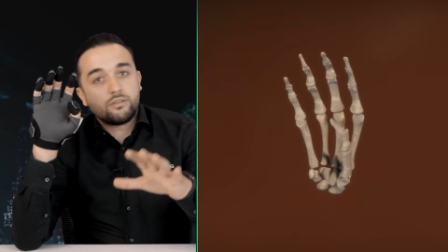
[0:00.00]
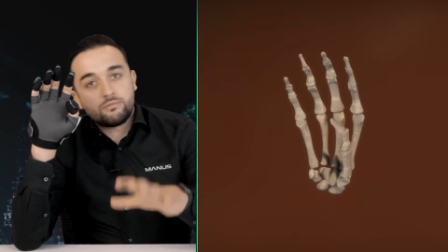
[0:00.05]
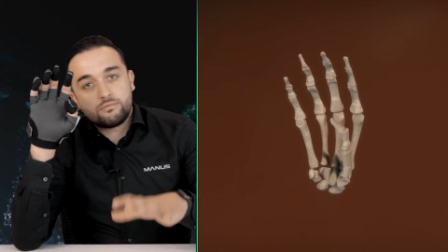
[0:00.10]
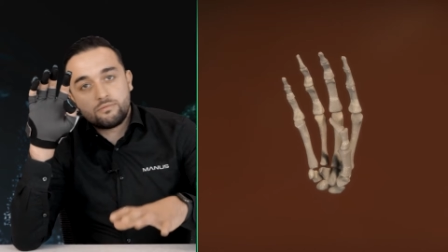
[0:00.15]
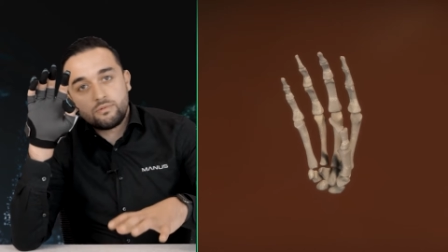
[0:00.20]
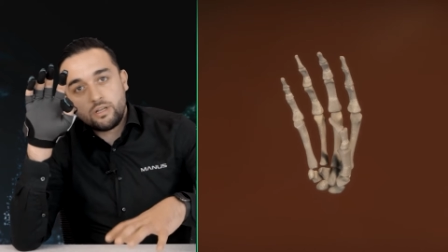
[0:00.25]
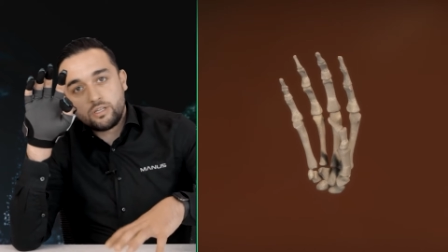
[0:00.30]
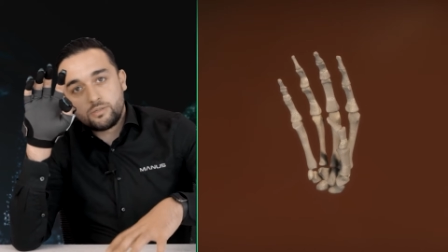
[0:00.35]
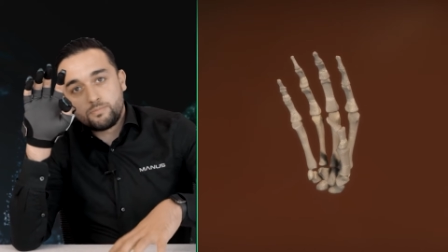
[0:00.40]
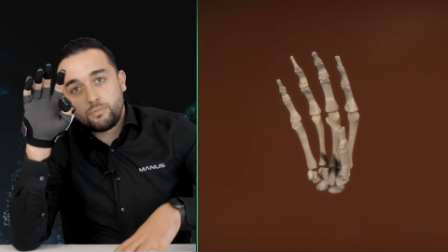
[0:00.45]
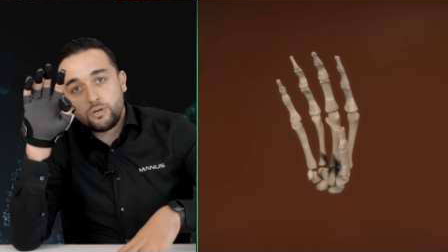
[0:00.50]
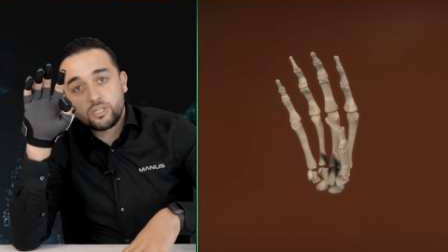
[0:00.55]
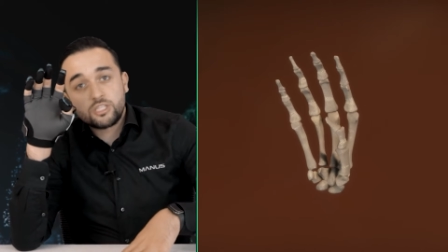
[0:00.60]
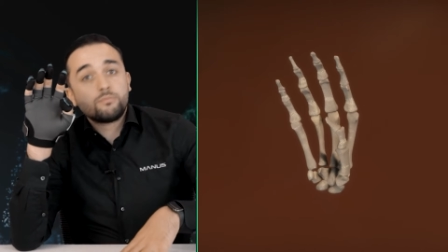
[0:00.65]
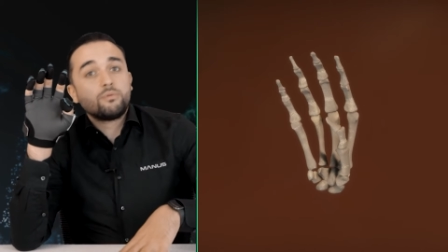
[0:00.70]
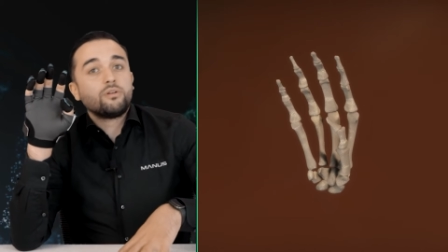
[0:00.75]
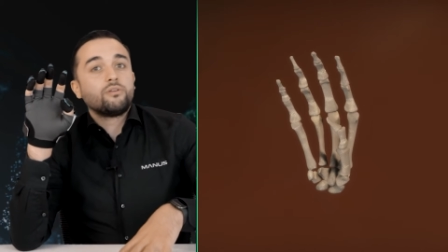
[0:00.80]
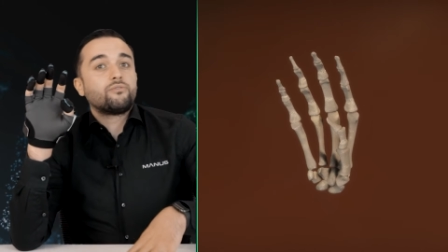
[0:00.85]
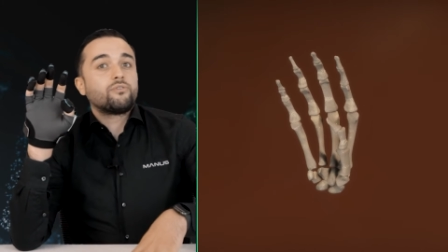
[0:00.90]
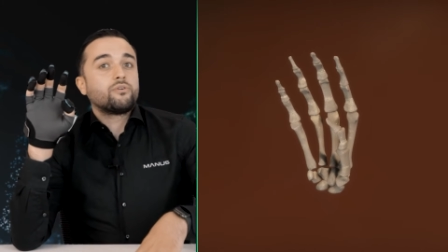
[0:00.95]
it's
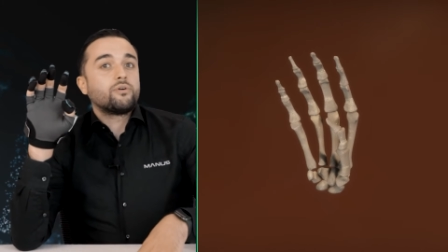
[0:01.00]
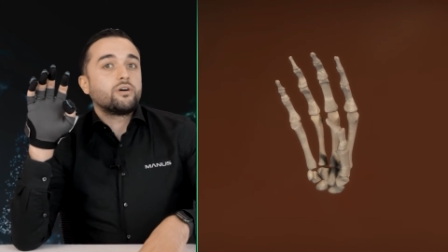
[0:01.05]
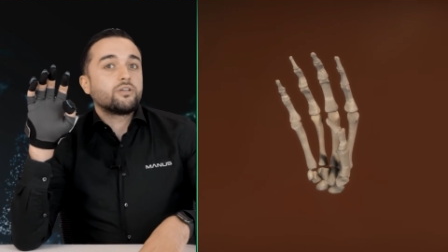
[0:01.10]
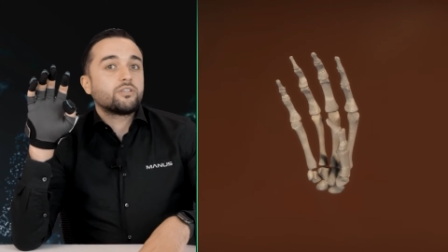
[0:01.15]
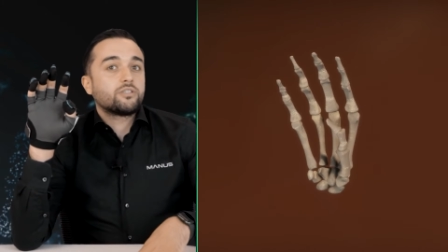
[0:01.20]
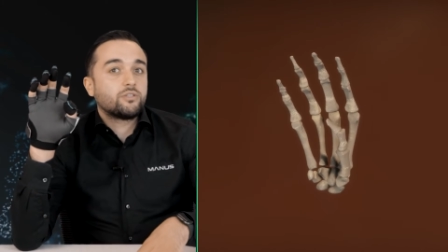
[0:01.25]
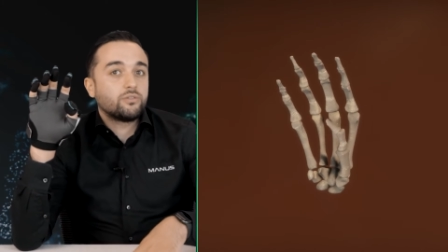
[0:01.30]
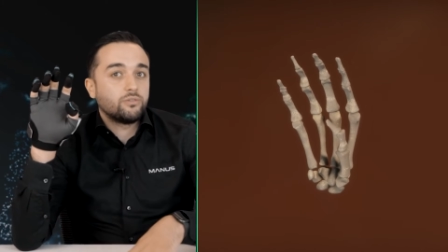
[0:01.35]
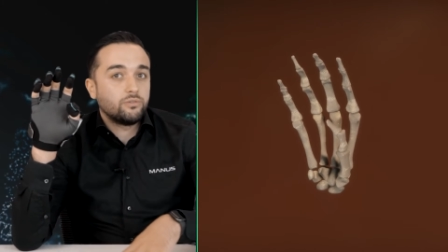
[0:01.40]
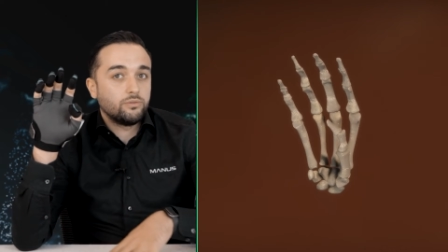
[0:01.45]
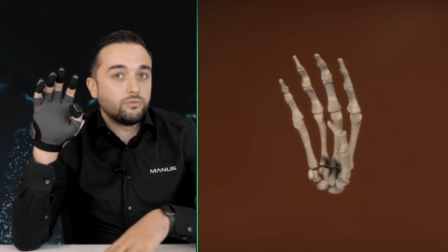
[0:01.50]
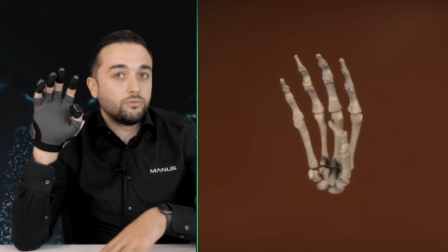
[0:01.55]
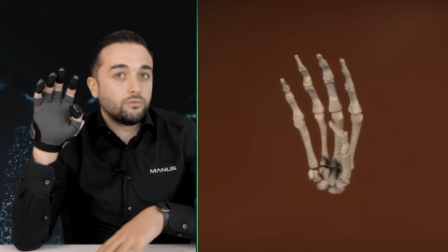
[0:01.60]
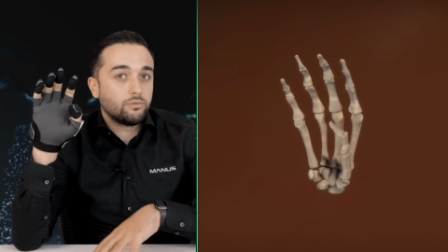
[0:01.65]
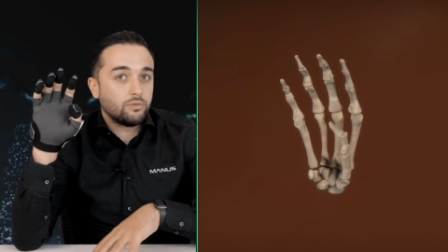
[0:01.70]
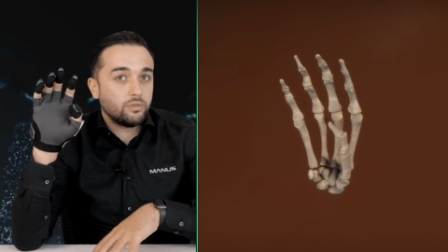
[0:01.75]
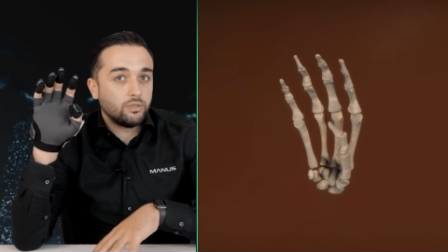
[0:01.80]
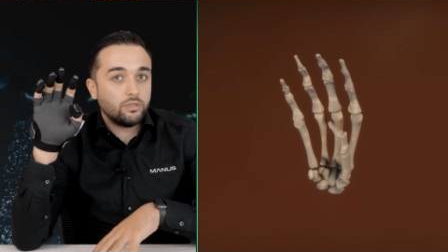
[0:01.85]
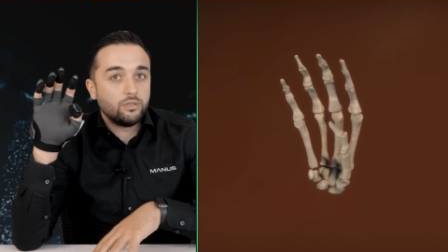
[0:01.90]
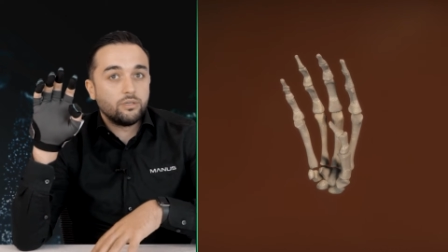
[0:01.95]
possible for us to
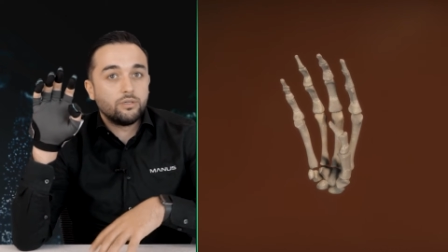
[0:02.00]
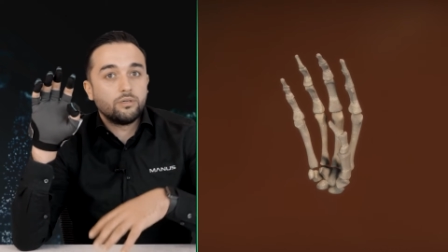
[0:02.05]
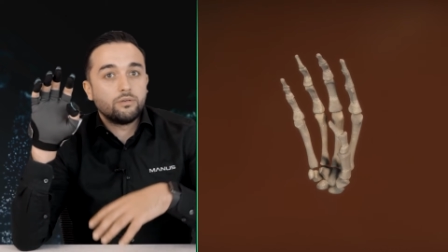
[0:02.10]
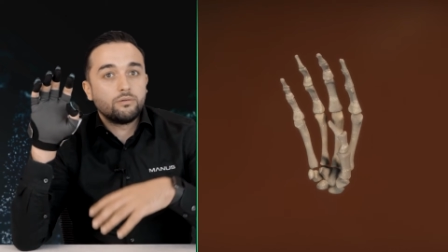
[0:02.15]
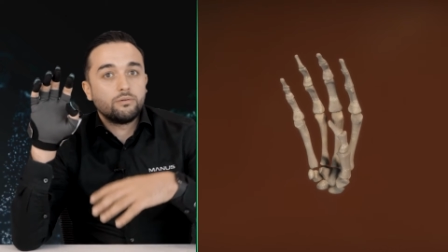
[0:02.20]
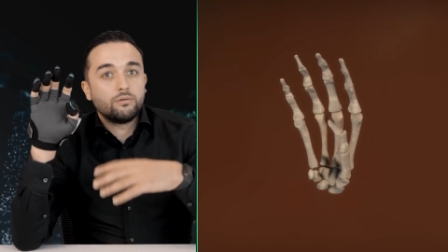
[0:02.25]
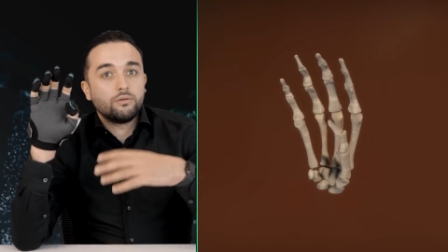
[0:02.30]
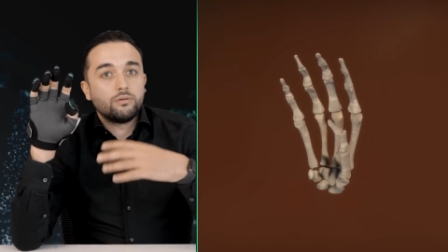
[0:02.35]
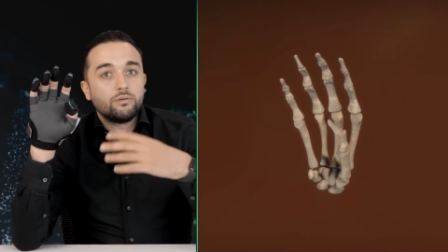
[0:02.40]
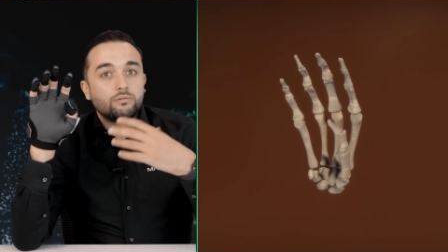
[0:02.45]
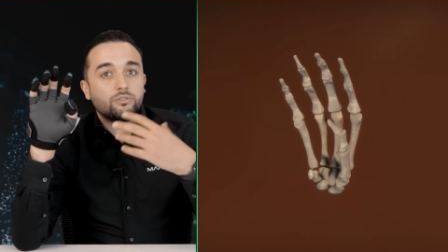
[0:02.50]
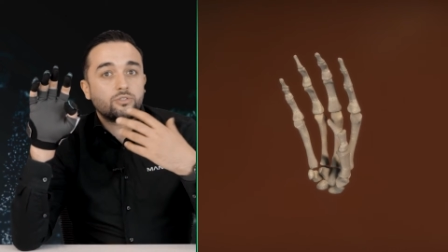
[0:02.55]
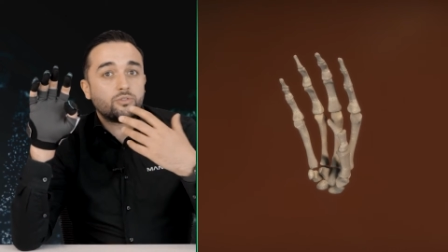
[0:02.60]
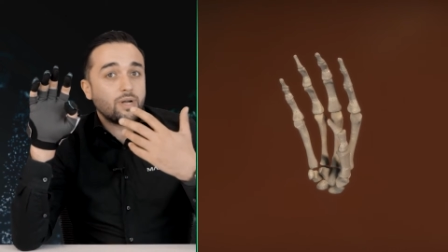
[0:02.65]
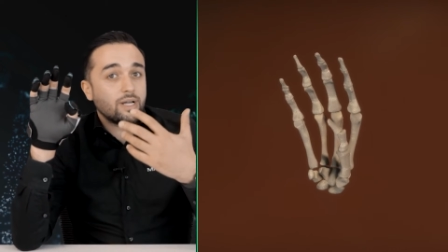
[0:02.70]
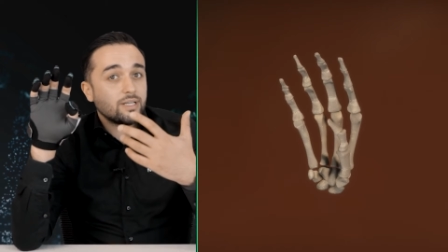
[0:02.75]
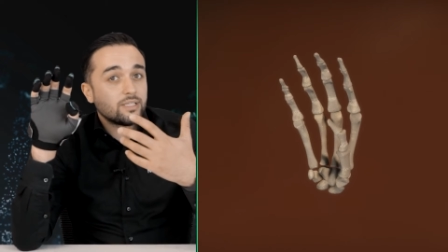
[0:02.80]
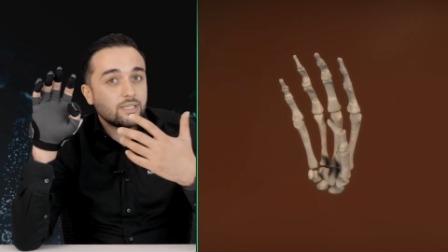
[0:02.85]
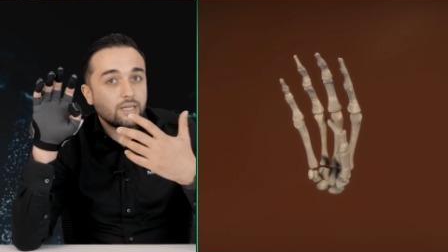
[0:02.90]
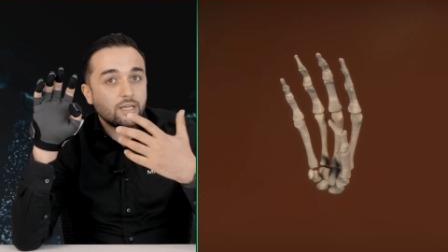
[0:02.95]

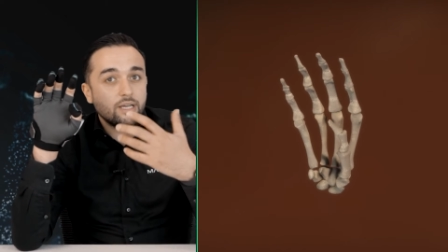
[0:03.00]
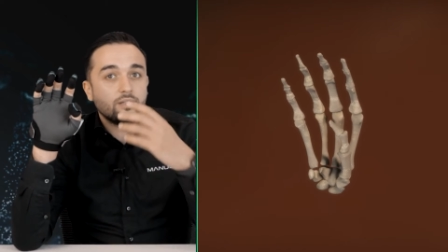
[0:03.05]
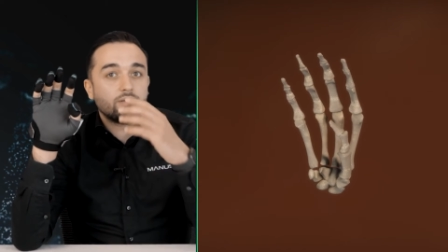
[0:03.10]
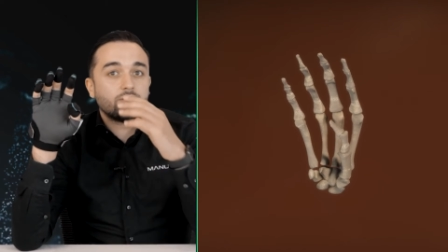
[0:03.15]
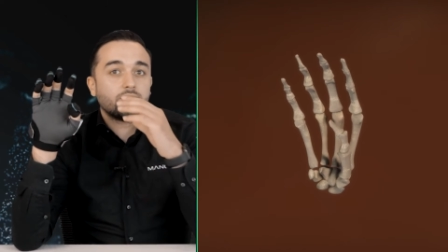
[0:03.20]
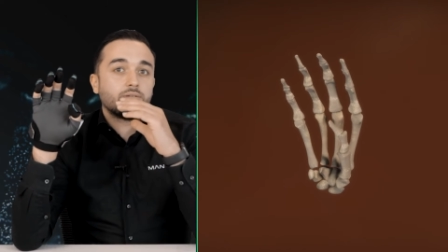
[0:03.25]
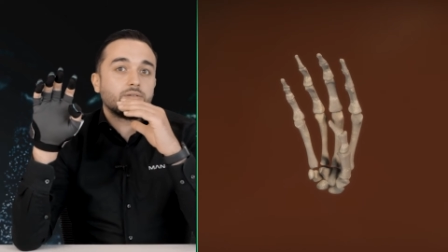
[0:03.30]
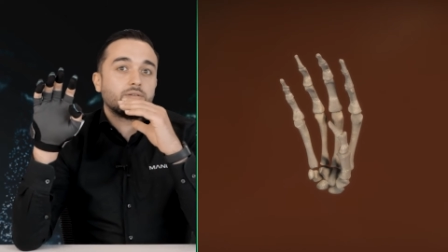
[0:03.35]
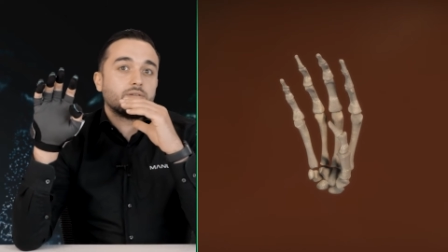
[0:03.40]
translate